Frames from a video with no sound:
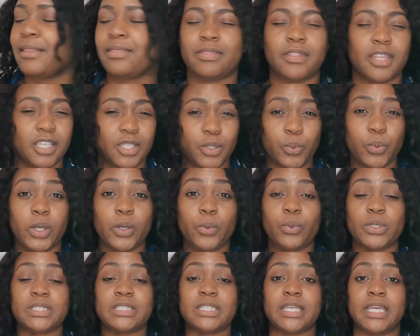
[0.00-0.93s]
This
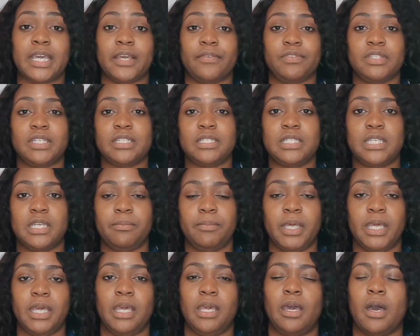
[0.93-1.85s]
one was gifted to
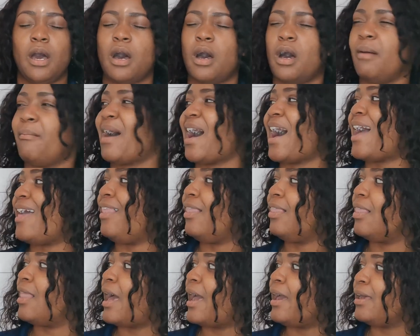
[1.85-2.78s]
me. I
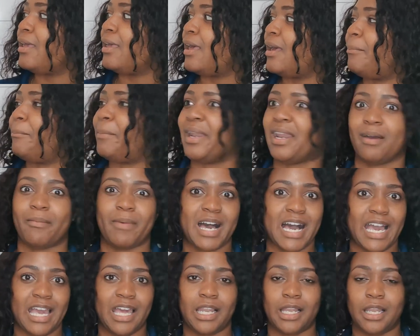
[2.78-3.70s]
like it, but am
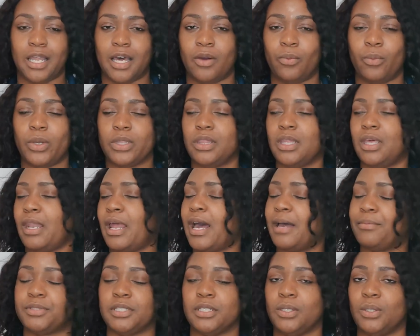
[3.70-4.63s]
I in love with it?
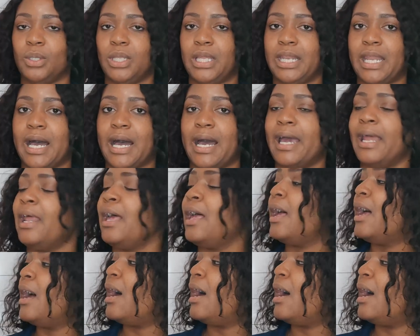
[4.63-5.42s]
Absolutely not.